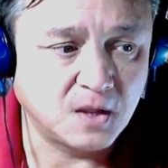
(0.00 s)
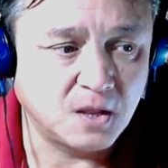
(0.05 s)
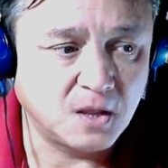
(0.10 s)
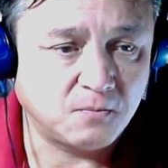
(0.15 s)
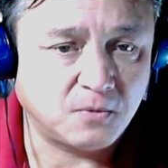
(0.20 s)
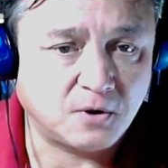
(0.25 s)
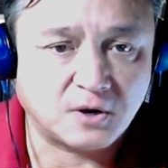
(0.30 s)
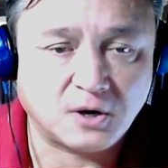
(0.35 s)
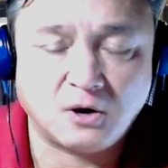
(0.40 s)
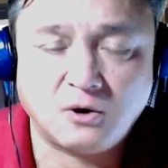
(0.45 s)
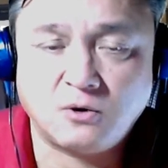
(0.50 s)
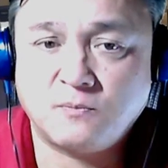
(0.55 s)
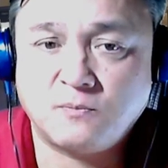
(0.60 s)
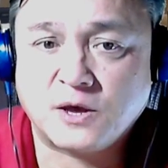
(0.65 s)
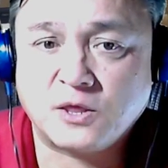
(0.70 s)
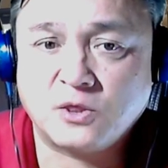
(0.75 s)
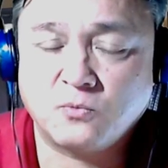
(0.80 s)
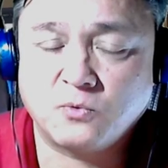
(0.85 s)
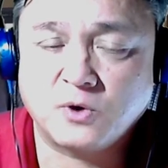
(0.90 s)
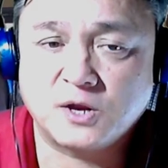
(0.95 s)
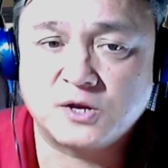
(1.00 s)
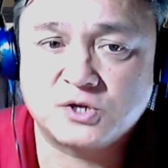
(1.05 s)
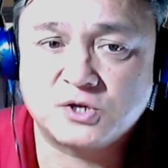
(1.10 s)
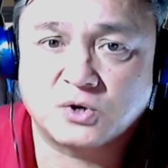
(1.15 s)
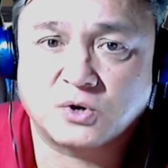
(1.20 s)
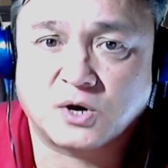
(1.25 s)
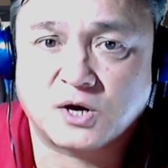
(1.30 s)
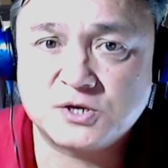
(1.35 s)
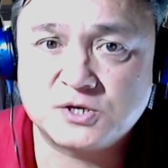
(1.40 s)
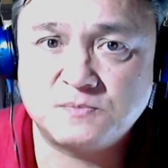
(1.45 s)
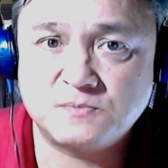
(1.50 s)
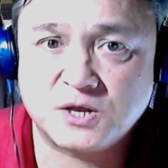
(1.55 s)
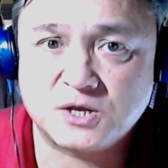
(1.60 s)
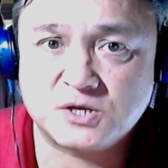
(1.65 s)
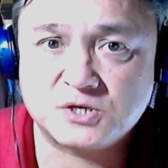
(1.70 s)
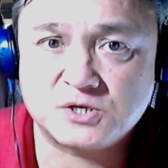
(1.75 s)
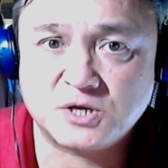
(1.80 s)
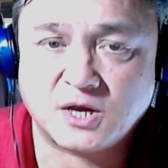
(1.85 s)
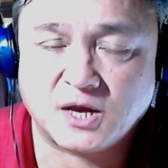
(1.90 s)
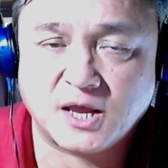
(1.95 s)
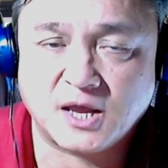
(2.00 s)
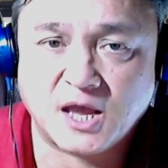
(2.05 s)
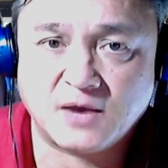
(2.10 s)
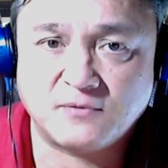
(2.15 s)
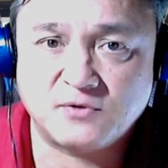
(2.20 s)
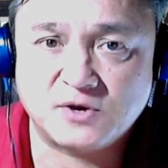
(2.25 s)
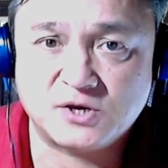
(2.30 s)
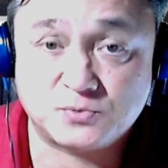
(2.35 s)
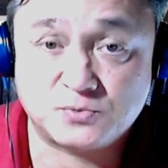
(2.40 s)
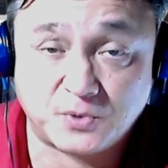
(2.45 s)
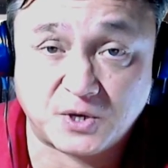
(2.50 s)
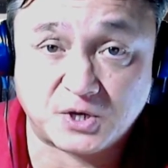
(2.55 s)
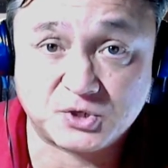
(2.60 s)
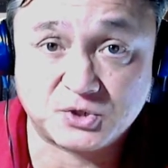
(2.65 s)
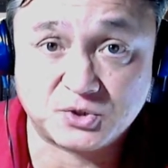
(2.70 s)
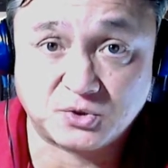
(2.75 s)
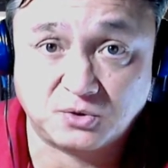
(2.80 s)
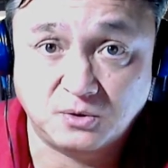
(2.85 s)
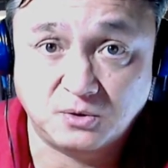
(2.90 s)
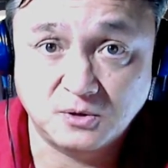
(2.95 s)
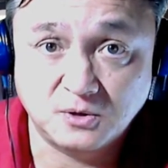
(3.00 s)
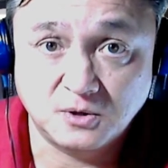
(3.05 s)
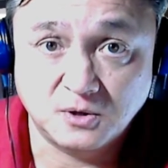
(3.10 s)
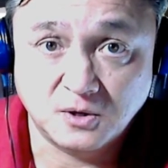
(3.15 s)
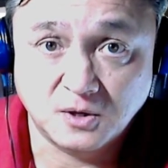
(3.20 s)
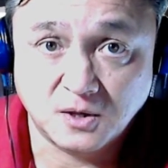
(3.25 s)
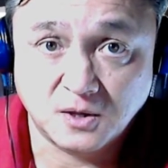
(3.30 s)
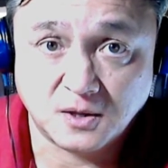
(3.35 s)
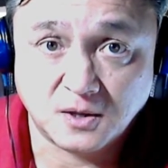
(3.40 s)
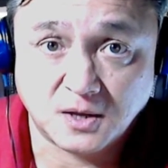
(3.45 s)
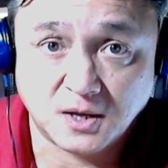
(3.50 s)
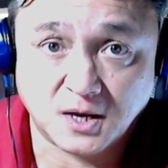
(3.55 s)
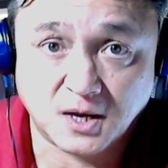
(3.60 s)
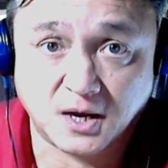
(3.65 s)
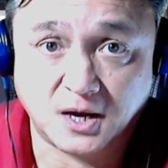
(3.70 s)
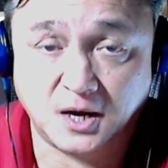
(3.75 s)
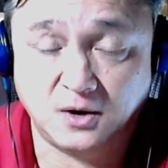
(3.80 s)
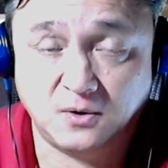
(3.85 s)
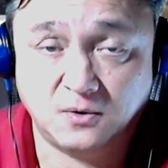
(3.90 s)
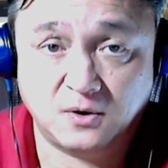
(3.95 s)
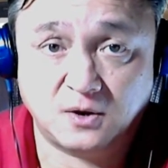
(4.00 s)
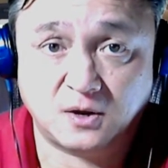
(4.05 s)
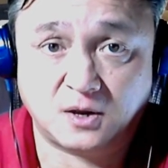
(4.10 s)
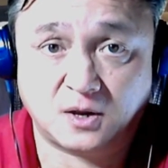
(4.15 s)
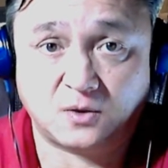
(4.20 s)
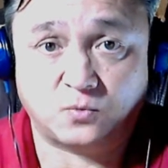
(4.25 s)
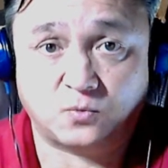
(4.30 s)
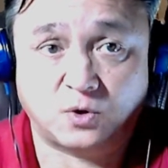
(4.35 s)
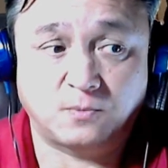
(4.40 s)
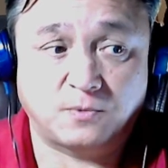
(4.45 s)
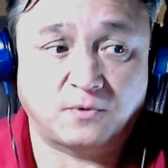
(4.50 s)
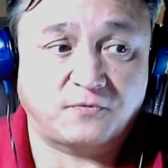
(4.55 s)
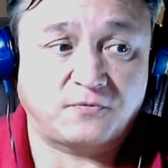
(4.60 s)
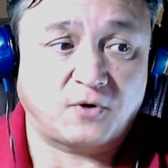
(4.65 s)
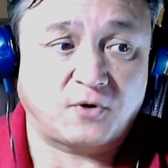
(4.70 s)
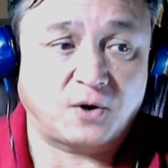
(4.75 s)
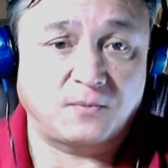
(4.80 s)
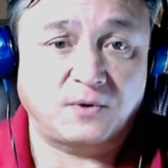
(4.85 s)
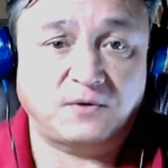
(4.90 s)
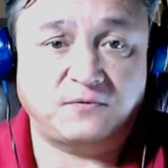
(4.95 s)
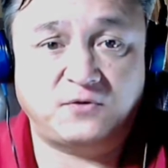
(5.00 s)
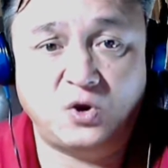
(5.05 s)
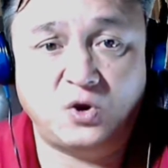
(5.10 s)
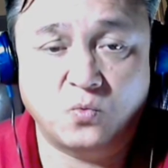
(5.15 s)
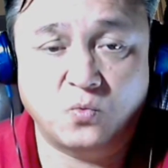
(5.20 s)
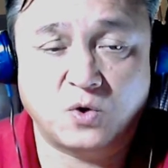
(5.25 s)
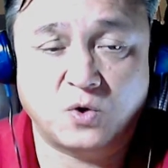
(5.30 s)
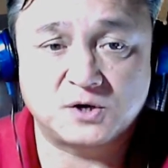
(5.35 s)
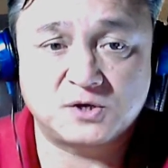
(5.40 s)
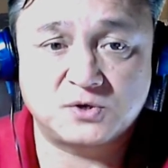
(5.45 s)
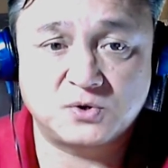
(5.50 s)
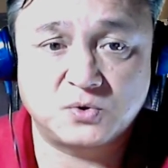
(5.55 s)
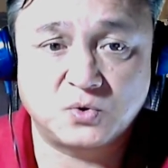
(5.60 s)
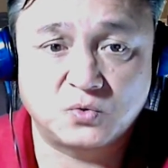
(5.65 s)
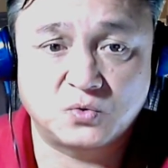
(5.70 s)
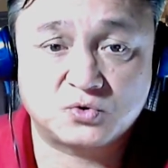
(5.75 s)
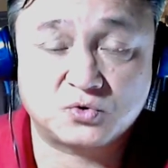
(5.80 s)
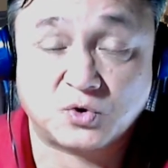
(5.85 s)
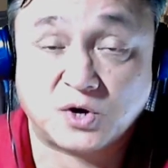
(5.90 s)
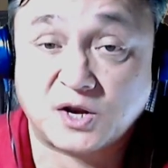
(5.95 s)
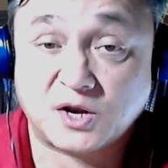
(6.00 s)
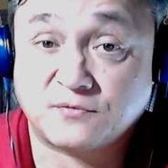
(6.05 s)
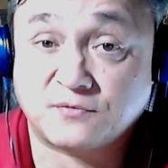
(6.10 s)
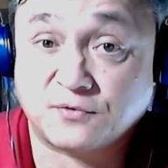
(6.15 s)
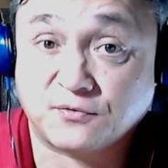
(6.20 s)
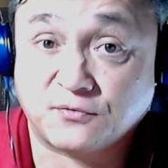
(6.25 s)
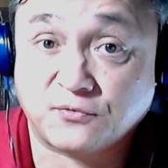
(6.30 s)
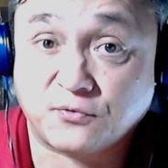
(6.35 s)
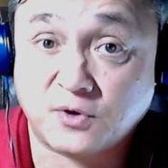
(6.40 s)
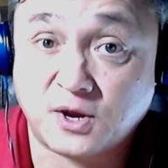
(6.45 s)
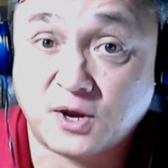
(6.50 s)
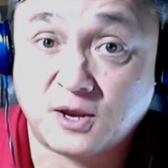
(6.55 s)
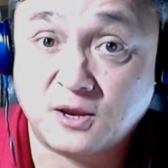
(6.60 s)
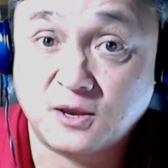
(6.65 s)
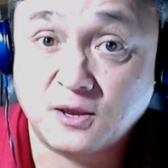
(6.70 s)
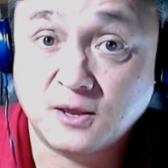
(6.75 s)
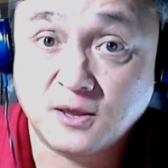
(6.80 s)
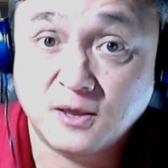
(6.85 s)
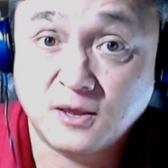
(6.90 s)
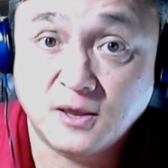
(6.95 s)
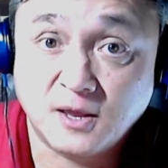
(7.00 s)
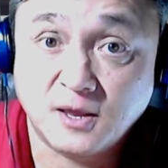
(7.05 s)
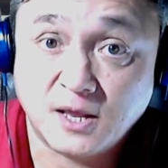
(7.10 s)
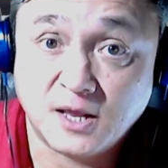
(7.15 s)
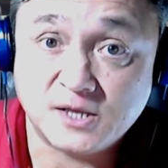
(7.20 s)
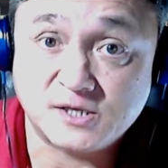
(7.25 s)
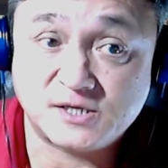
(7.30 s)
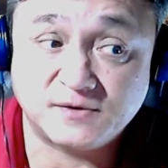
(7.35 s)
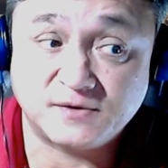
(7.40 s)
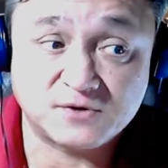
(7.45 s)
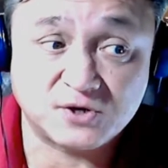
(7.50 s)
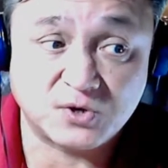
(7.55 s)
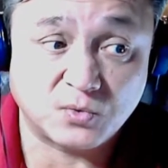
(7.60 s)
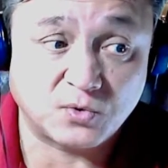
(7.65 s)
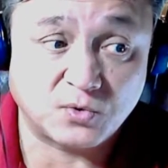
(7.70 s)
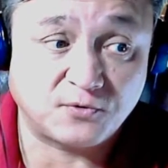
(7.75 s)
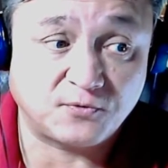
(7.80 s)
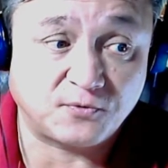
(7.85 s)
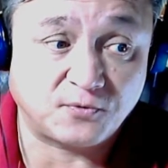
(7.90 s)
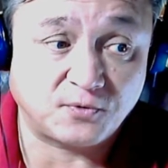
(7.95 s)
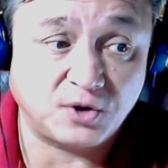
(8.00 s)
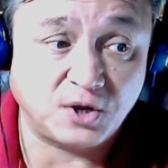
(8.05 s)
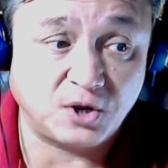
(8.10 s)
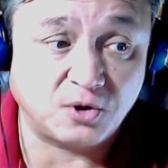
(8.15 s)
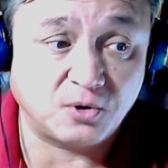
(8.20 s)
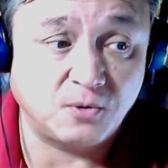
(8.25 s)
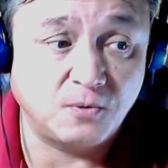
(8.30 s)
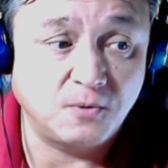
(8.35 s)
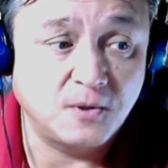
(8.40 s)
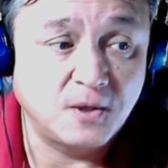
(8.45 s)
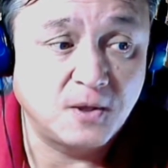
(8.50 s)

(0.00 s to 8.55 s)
oh, by the way, too, I should mention I have a special on RoboForm. If you want to try it out for free and see if it's going to work for you,